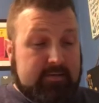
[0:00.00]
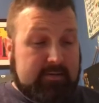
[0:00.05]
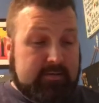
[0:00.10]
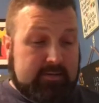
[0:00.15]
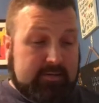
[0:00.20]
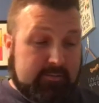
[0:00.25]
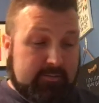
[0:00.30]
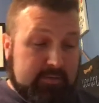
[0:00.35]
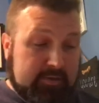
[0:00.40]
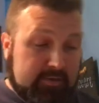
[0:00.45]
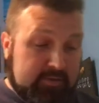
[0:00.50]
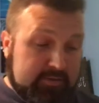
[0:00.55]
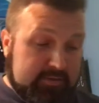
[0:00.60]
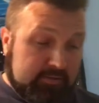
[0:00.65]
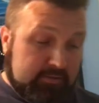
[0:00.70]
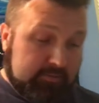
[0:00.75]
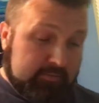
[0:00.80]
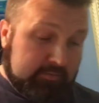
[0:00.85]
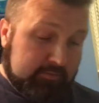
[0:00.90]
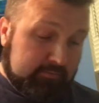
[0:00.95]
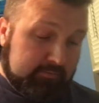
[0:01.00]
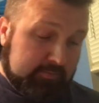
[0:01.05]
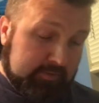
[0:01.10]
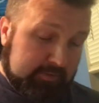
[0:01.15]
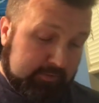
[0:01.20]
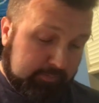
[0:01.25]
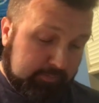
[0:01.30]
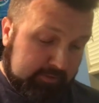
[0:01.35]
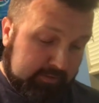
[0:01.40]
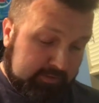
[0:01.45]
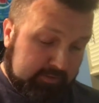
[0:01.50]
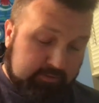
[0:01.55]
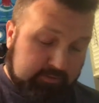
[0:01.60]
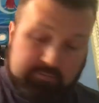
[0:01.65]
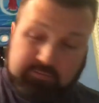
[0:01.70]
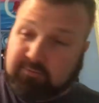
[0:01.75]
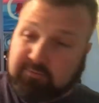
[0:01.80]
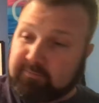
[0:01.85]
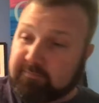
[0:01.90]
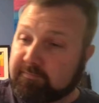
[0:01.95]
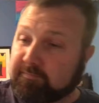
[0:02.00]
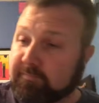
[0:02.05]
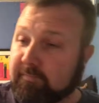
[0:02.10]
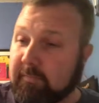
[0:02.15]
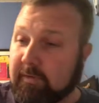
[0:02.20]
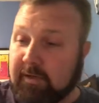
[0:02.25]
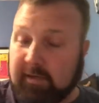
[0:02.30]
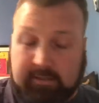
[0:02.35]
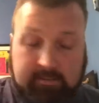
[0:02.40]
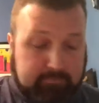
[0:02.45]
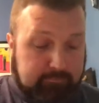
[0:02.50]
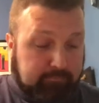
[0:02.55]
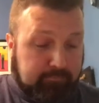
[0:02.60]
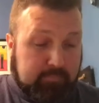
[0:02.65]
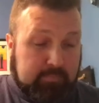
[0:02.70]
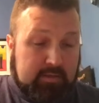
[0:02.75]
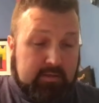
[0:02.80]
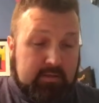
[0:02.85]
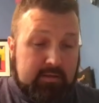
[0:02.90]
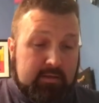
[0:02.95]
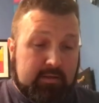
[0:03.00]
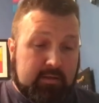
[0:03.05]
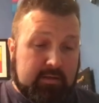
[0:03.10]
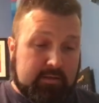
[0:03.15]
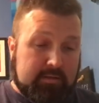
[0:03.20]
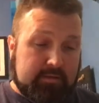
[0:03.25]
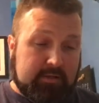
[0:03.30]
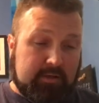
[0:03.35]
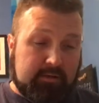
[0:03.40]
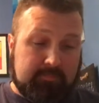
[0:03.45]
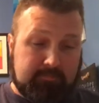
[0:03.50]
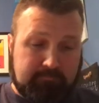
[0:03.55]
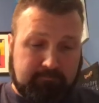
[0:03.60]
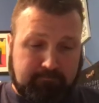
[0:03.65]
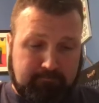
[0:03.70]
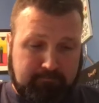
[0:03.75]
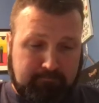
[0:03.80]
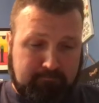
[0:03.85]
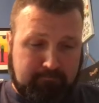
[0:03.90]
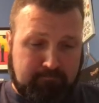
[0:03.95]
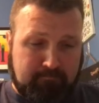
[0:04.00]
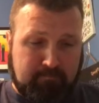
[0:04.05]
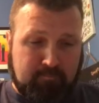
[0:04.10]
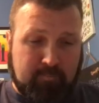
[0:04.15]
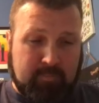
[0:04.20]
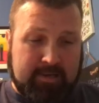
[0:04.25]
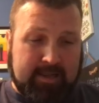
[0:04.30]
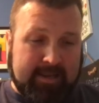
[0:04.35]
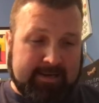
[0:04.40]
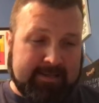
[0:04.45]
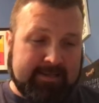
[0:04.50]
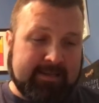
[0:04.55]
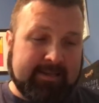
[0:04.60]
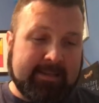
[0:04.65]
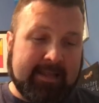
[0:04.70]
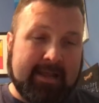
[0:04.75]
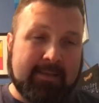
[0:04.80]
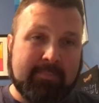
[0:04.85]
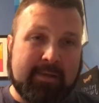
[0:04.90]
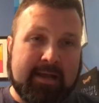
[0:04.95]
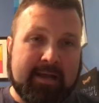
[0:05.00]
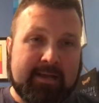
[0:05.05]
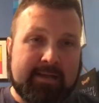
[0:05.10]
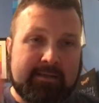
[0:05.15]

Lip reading: because they're really pretty cool. So we got an Eli Manning,